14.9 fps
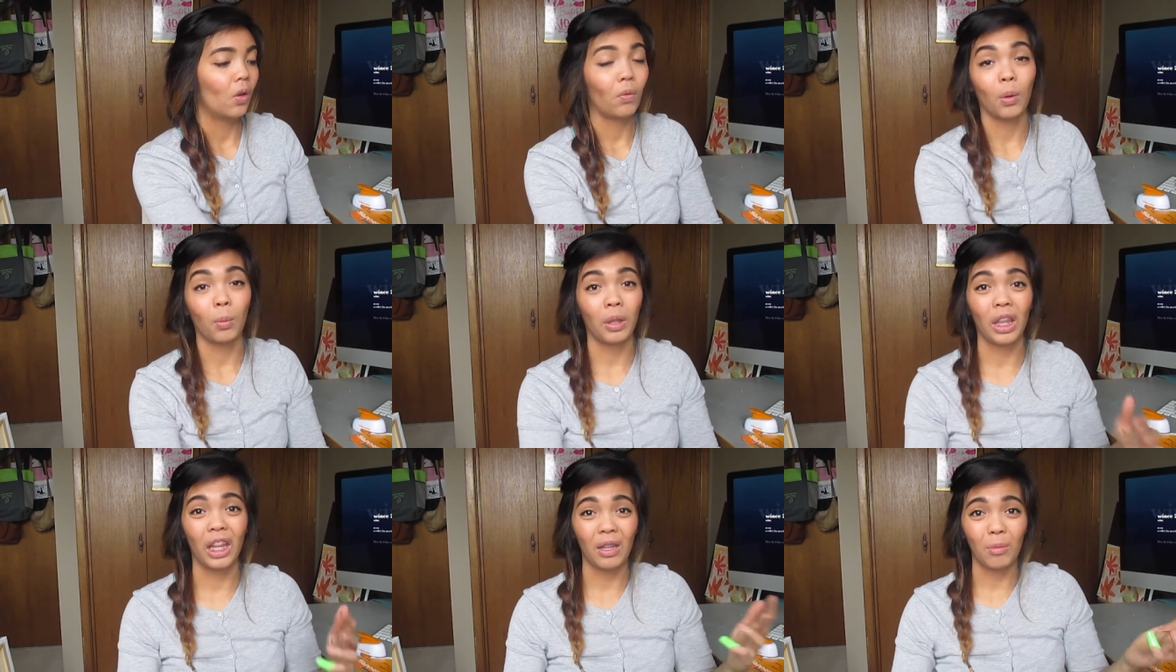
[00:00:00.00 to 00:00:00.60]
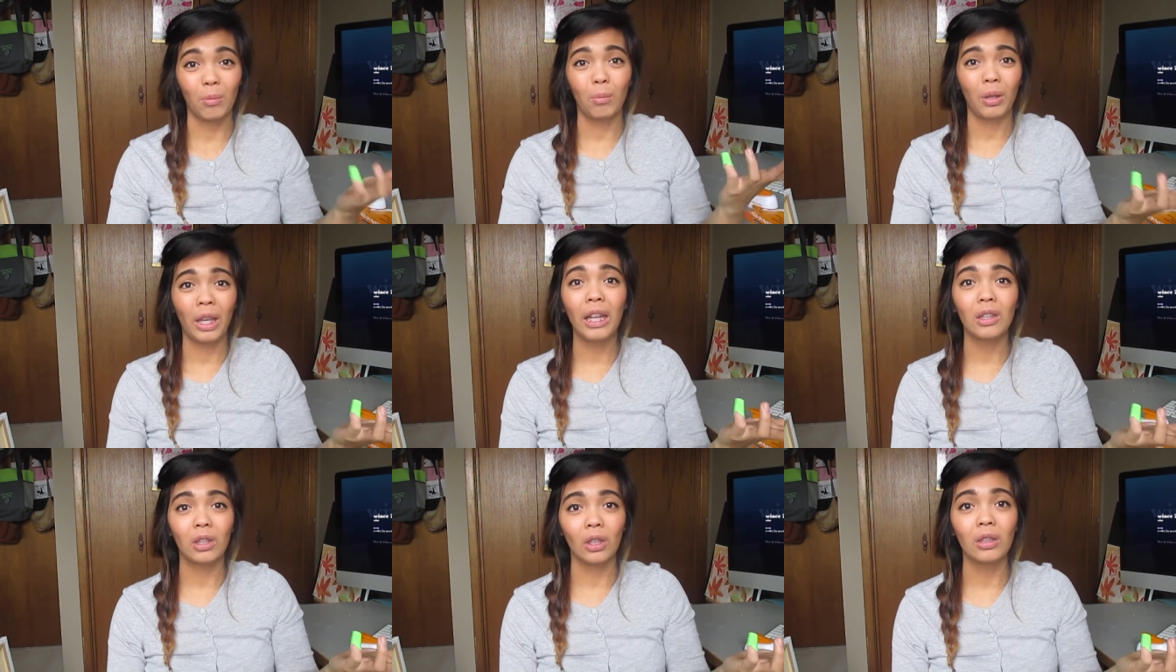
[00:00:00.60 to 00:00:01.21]
for when the
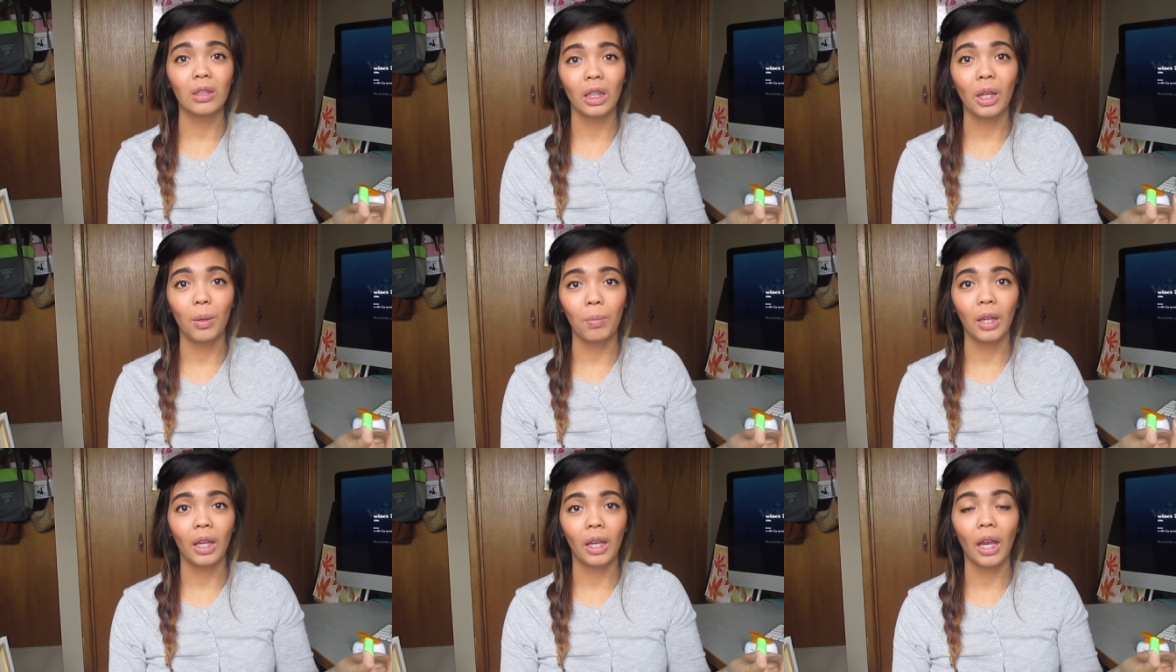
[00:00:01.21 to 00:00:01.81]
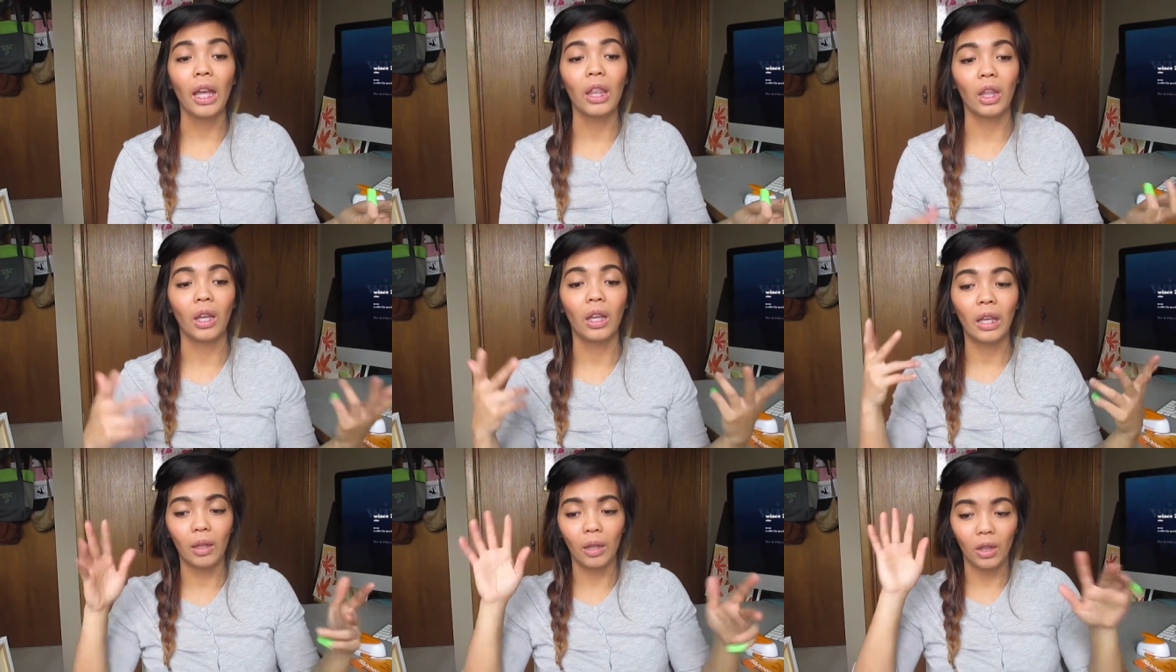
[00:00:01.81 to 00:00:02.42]
kids are sleeping and the
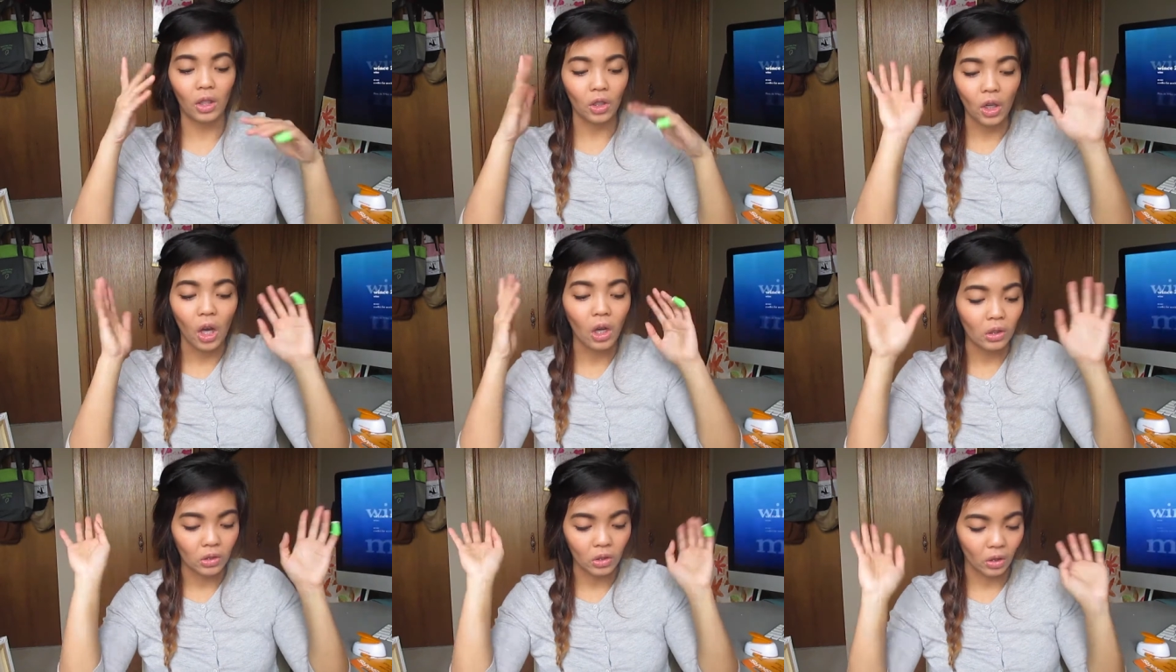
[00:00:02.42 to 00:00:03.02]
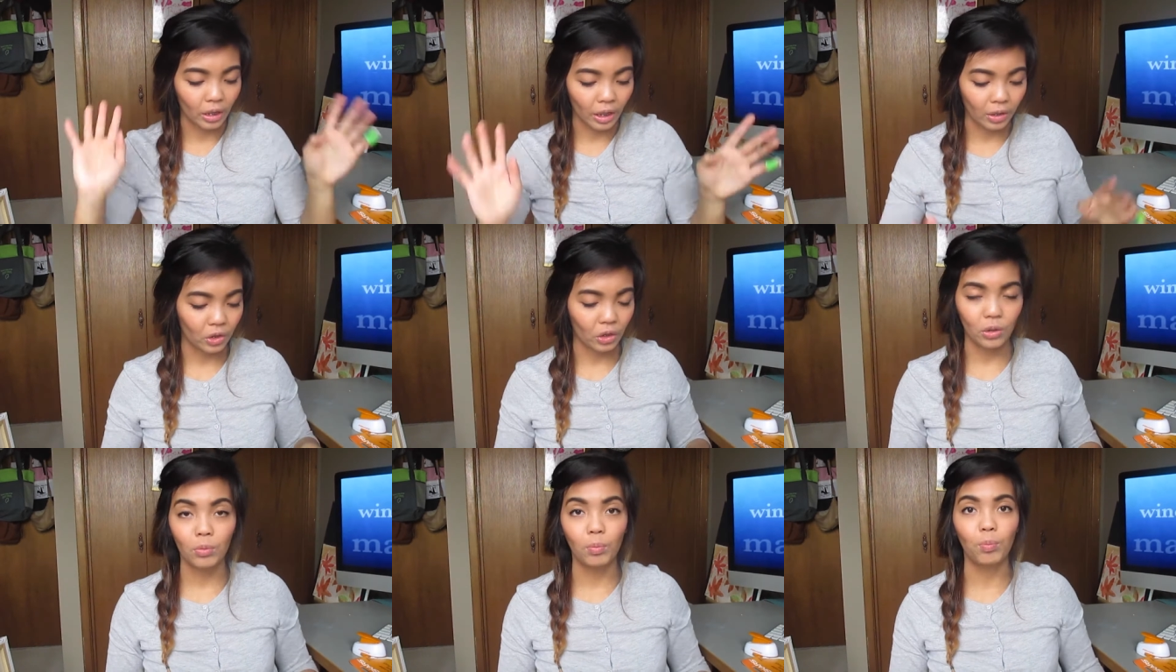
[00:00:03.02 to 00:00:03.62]
and the dogs are like
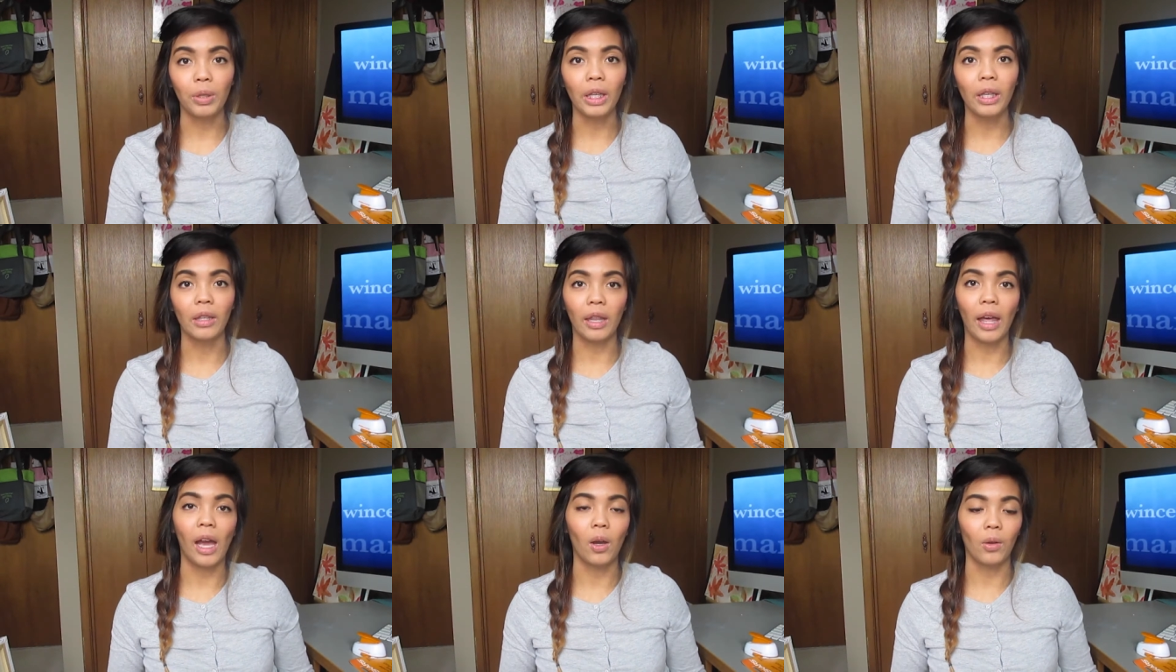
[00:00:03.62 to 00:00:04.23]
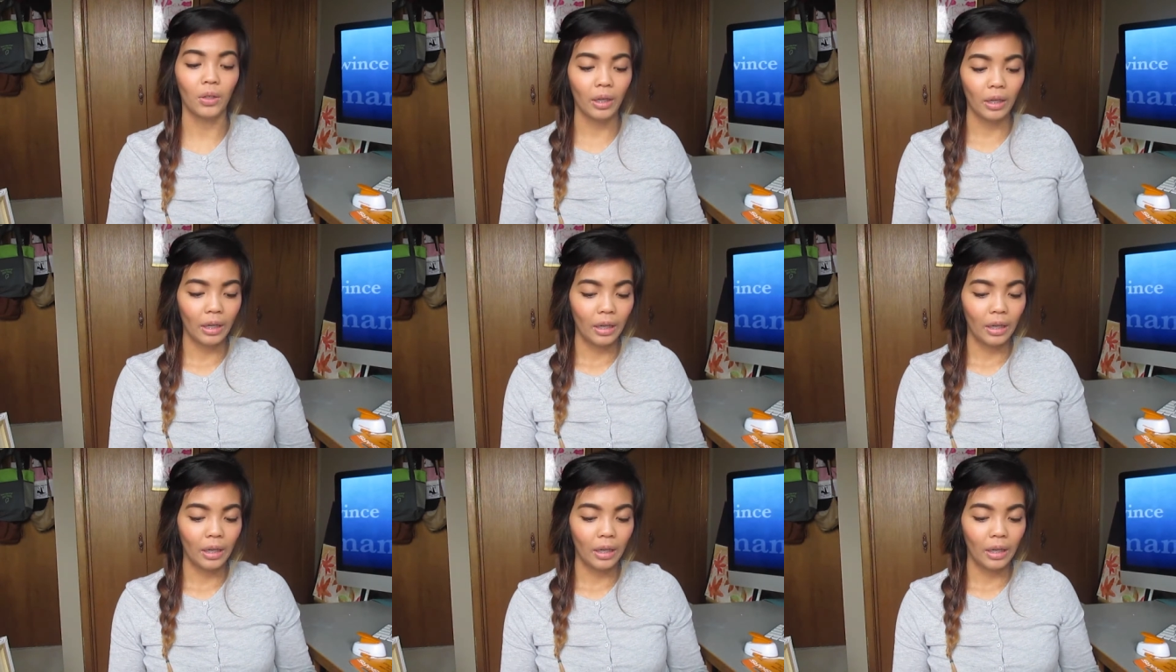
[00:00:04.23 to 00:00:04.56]
just being loud